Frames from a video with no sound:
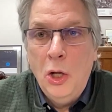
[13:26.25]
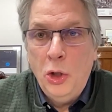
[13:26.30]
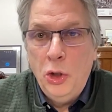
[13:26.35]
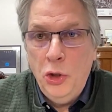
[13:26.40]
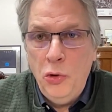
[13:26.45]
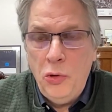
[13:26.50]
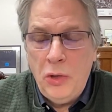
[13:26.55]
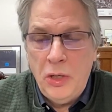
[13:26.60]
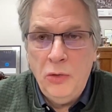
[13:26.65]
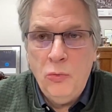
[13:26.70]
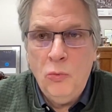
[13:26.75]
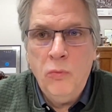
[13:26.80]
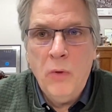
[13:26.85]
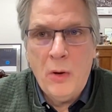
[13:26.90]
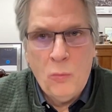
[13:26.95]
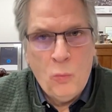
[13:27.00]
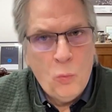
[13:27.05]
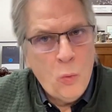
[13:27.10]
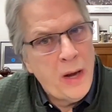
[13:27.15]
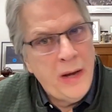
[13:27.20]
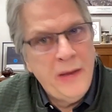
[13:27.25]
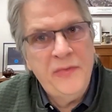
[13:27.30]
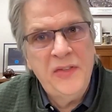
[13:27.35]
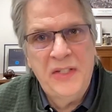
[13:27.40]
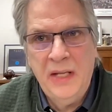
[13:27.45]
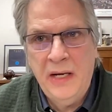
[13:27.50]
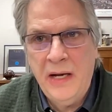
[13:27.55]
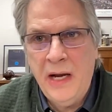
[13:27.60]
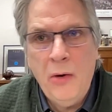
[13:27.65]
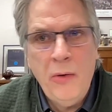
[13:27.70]
you can run what-if
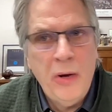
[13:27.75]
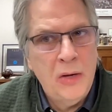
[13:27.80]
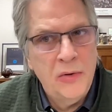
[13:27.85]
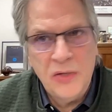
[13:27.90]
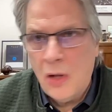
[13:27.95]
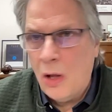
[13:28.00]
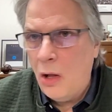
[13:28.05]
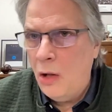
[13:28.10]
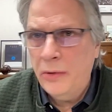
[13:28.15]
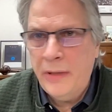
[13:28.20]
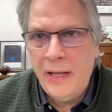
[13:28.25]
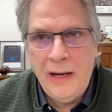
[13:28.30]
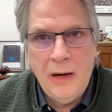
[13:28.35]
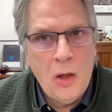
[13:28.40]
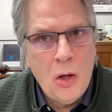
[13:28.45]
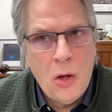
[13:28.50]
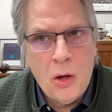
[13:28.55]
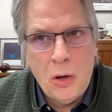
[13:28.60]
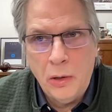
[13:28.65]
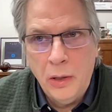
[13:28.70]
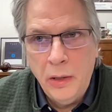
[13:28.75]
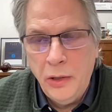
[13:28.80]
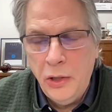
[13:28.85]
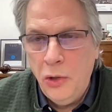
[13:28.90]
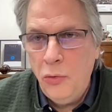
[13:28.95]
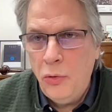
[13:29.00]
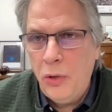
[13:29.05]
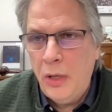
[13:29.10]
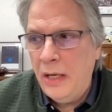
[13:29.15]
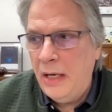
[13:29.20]
scenarios all day long.
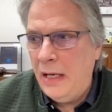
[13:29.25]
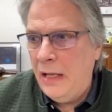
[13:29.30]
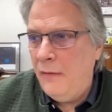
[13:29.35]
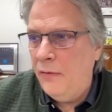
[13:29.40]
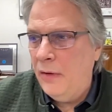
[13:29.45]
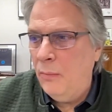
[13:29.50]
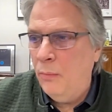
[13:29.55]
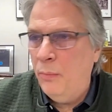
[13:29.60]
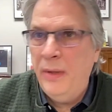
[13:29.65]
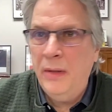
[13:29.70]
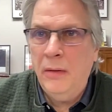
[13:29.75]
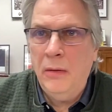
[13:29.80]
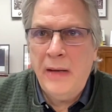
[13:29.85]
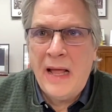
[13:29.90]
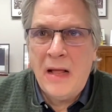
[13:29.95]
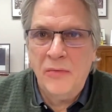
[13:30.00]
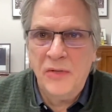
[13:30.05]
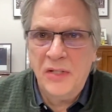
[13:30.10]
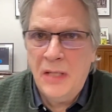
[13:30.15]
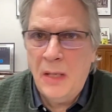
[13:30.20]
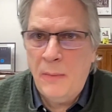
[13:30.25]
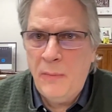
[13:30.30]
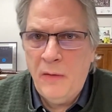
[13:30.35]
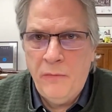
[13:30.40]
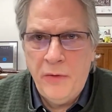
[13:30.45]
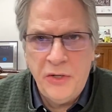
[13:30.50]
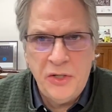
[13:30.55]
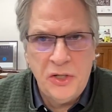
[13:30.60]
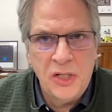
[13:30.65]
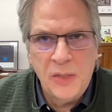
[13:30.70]
You can even build out
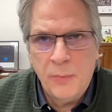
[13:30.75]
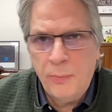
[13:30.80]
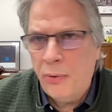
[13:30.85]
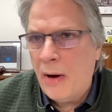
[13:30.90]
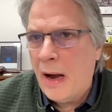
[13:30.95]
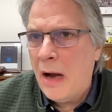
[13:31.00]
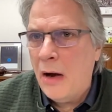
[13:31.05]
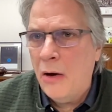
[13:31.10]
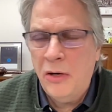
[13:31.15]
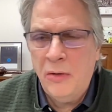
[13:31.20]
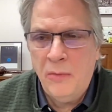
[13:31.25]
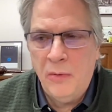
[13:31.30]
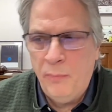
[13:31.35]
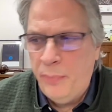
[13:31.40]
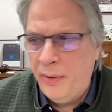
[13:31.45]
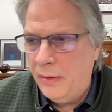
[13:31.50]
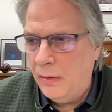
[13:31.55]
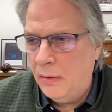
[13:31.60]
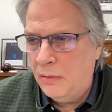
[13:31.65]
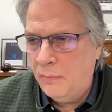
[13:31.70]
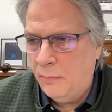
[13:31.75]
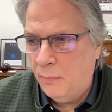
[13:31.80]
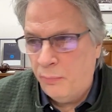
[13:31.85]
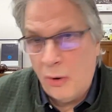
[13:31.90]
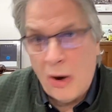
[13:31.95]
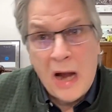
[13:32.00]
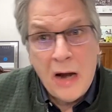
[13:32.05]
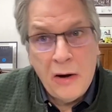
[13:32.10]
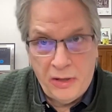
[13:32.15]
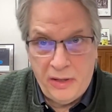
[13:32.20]
subdivisions prior to
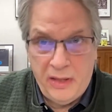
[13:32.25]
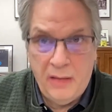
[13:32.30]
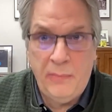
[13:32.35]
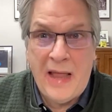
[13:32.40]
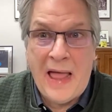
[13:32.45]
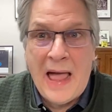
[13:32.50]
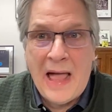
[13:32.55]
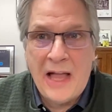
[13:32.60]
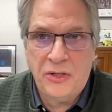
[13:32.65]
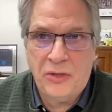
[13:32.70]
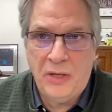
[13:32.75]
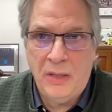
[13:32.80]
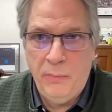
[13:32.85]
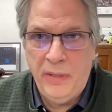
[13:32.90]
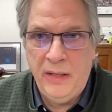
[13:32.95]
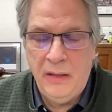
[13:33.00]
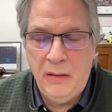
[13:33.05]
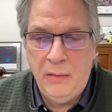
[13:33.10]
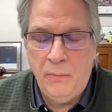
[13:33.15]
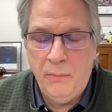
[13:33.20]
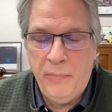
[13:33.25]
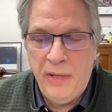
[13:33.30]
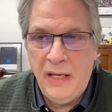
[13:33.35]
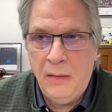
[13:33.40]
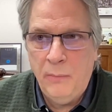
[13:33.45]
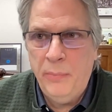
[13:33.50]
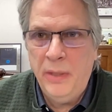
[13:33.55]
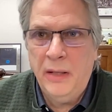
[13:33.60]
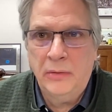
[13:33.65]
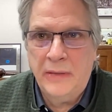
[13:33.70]
them actually
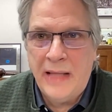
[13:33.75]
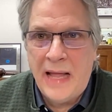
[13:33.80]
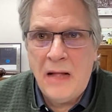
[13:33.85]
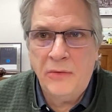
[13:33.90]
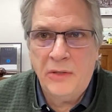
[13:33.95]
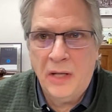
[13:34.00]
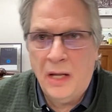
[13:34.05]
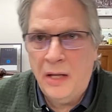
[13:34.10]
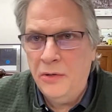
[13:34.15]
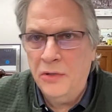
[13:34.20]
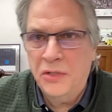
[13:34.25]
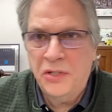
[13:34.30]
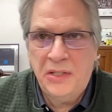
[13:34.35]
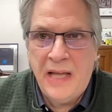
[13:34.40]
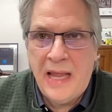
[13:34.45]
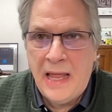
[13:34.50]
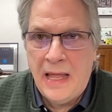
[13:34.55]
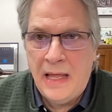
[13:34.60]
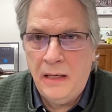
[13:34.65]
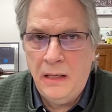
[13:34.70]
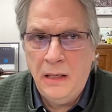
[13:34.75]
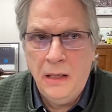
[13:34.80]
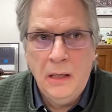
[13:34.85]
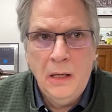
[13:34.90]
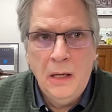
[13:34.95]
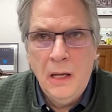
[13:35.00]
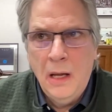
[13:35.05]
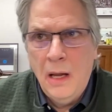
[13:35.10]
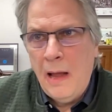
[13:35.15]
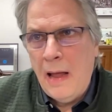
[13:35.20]
being built out to understand
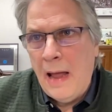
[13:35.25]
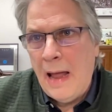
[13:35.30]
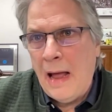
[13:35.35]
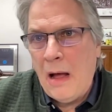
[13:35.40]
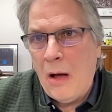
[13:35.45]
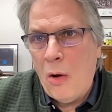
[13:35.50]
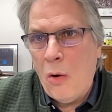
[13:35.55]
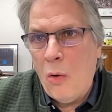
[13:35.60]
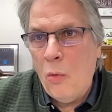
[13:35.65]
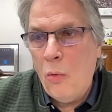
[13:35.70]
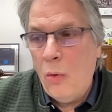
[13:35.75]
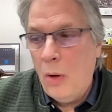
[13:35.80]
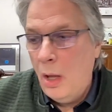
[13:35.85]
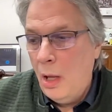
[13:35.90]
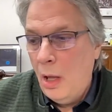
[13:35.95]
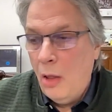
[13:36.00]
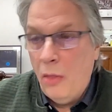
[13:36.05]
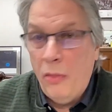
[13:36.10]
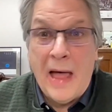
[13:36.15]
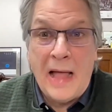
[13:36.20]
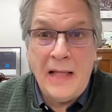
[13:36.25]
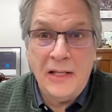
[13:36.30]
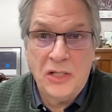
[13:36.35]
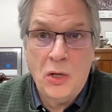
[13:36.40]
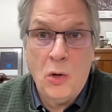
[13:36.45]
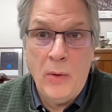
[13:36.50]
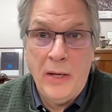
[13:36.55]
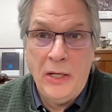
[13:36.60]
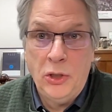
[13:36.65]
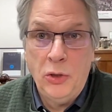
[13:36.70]
how that's
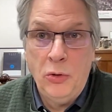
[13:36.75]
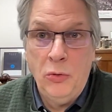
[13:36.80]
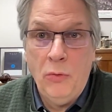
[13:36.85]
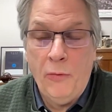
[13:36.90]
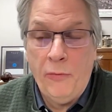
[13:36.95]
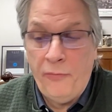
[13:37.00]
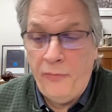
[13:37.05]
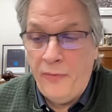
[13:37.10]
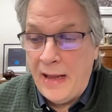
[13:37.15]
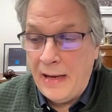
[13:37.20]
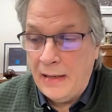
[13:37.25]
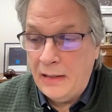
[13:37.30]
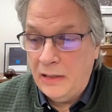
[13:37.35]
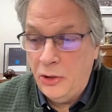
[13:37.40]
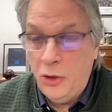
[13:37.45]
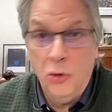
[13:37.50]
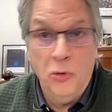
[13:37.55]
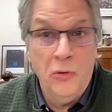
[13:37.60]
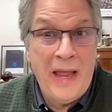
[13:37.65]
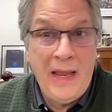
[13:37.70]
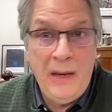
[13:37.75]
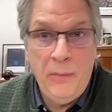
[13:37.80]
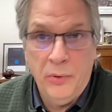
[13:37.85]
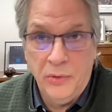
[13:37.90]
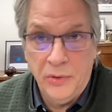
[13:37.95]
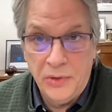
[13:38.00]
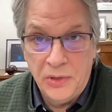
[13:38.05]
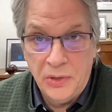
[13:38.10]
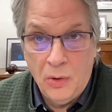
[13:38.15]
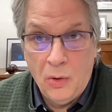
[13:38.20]
going to affect your
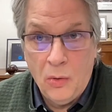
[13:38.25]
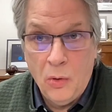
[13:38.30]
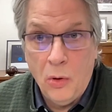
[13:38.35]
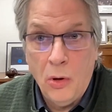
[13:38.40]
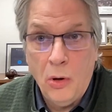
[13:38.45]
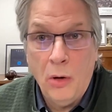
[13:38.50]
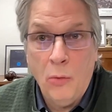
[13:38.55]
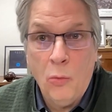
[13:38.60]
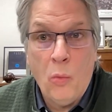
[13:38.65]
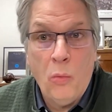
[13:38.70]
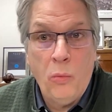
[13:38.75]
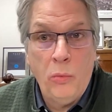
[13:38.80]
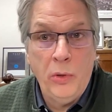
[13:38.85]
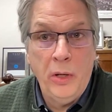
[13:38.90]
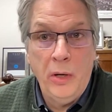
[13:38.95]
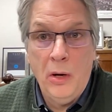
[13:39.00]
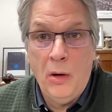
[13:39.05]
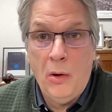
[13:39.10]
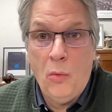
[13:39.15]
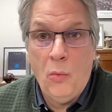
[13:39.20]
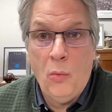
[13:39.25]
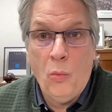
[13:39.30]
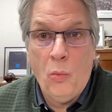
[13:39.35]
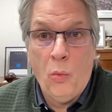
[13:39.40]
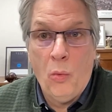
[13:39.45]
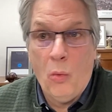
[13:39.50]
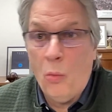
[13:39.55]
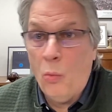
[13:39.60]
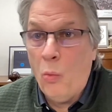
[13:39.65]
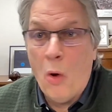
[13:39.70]
neighbors or
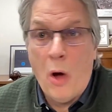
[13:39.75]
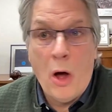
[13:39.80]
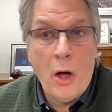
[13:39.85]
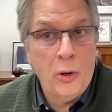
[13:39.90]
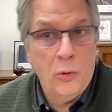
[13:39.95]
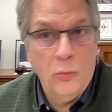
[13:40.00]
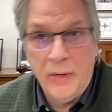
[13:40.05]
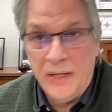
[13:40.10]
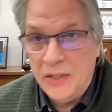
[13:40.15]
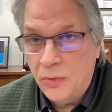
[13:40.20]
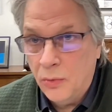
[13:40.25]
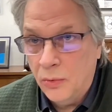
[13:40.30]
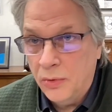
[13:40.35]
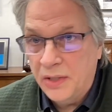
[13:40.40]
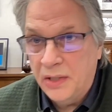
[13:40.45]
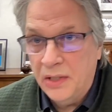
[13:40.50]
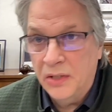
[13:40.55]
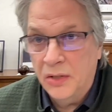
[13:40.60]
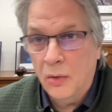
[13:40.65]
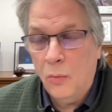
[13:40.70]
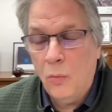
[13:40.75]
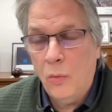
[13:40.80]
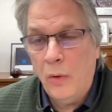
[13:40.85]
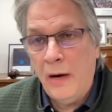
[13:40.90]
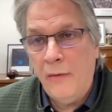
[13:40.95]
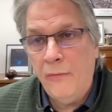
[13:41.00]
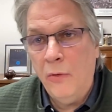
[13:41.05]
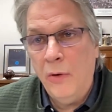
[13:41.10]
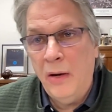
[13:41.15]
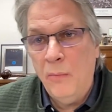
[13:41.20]
water resources or
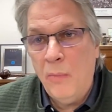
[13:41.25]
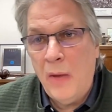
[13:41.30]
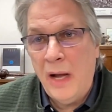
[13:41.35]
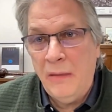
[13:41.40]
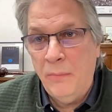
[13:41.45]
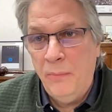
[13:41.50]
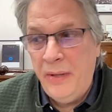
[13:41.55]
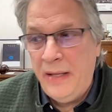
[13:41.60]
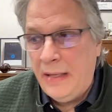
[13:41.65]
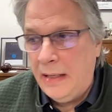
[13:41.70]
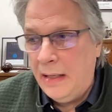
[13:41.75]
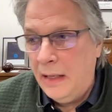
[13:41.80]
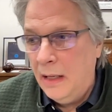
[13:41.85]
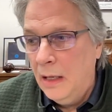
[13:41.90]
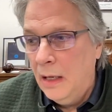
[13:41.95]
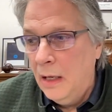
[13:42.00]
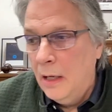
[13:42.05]
whatever it might be.